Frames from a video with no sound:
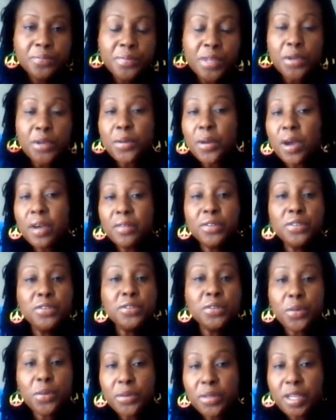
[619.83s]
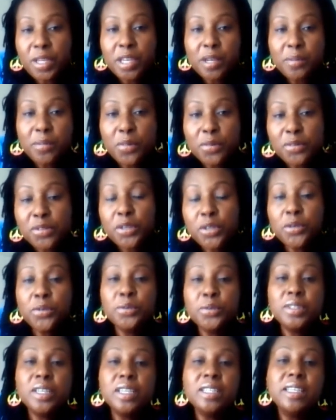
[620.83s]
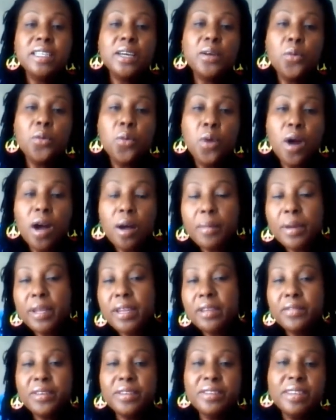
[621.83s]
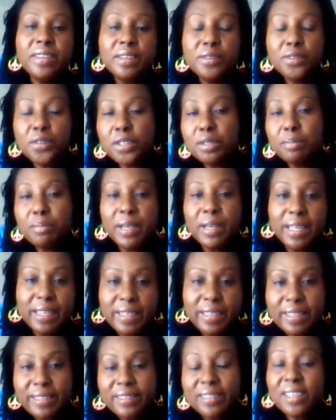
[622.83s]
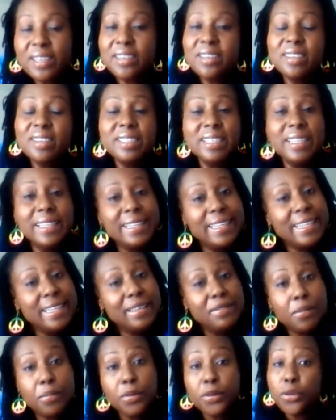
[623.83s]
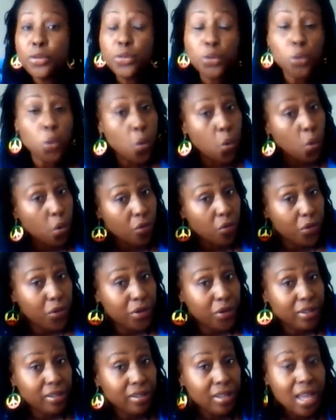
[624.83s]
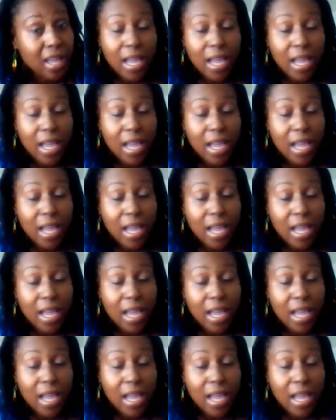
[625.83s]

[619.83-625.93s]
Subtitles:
So you don't have to stir it anymore, so you know, so it get warm and everything just blend in. So you just leave it, but you don't cover it.